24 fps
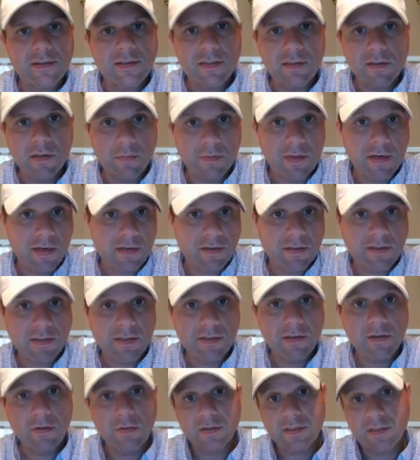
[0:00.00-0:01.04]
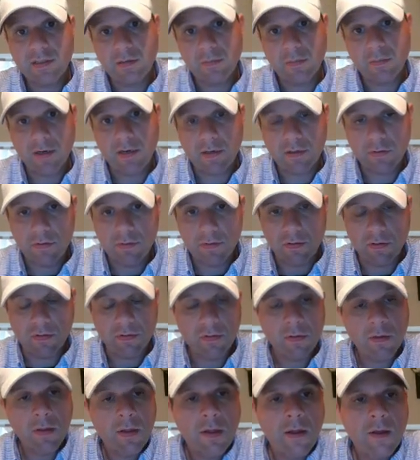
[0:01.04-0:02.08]
some that I could sell and some that I
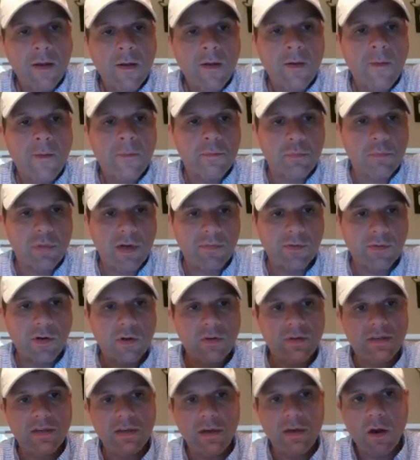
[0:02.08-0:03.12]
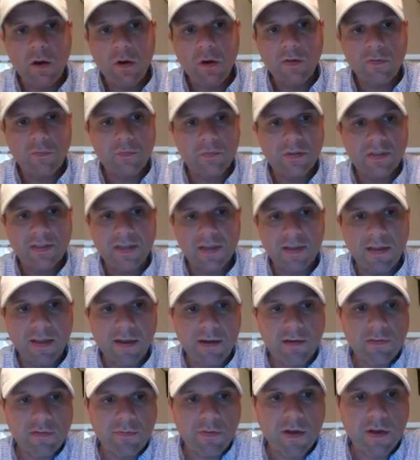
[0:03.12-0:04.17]
couldn't. But I've noticed that all of them that say
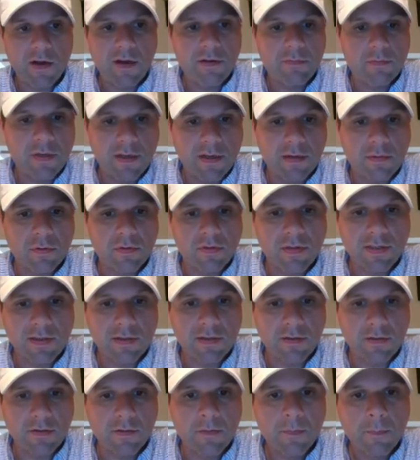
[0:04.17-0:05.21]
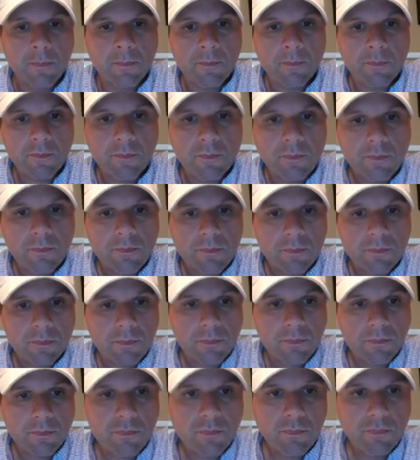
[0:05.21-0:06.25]
Loungefly I've been able to sell.
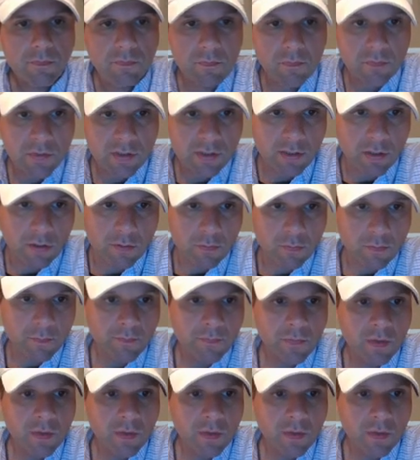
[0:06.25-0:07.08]
So